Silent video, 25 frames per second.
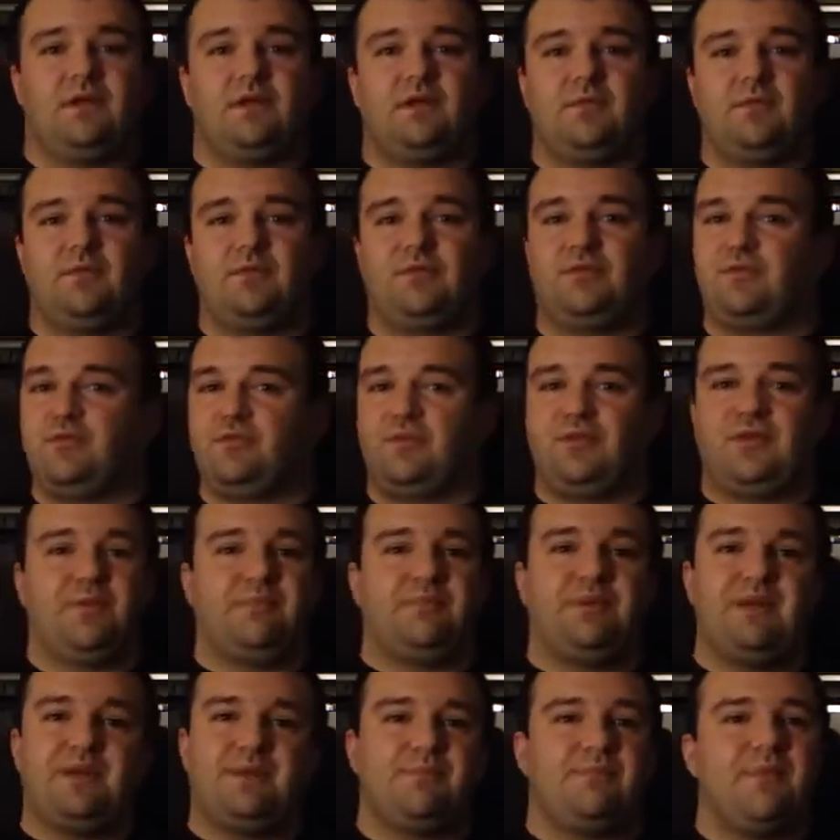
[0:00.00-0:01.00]
It was a real
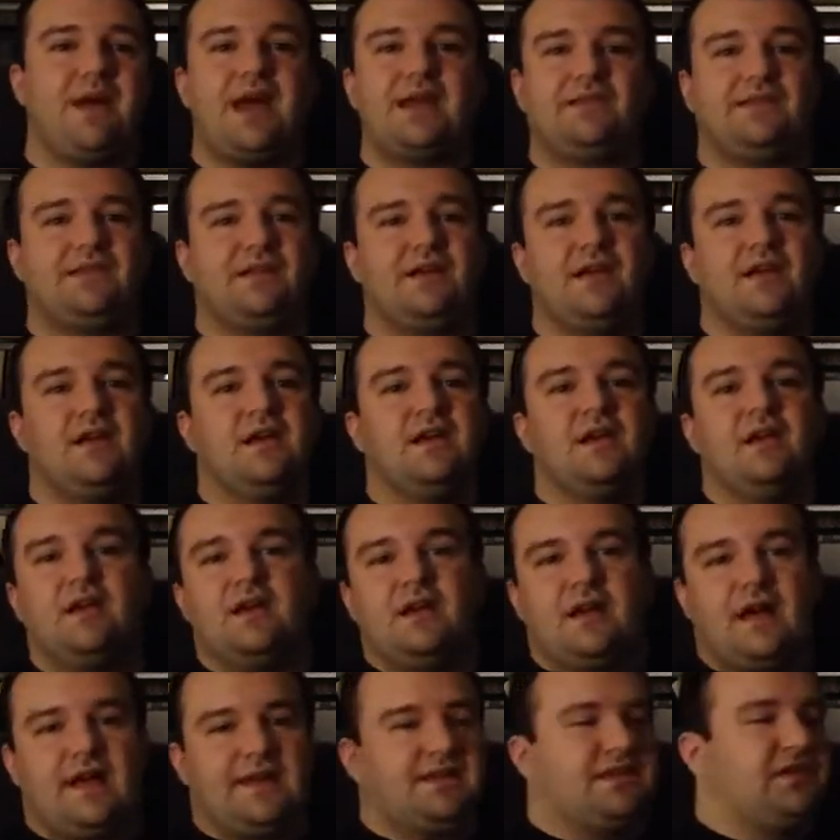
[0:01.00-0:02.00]
big mess.
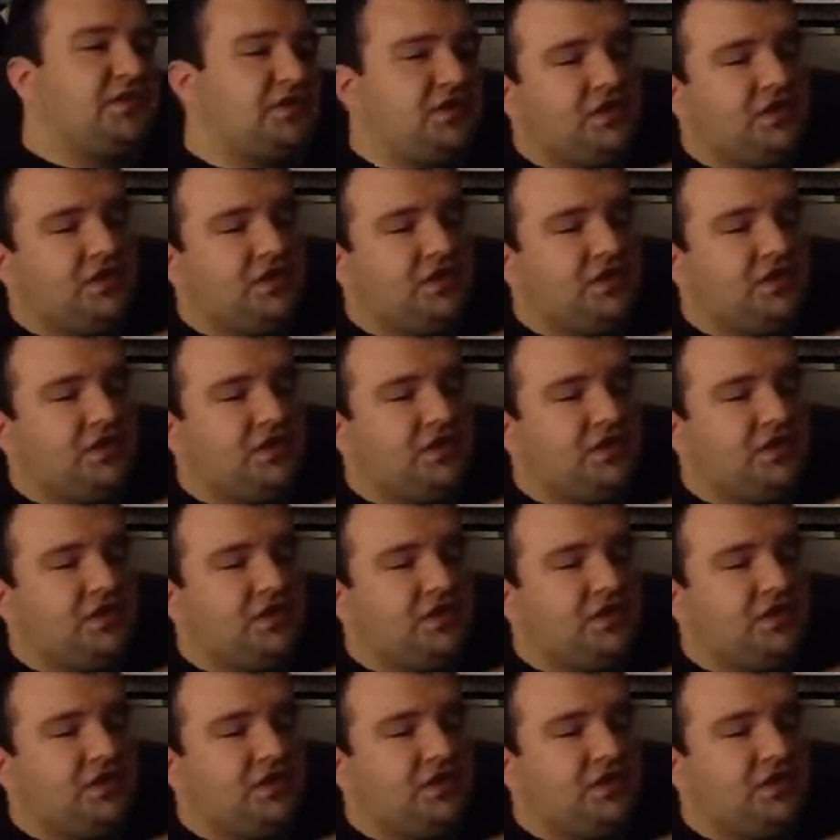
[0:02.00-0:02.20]
I had this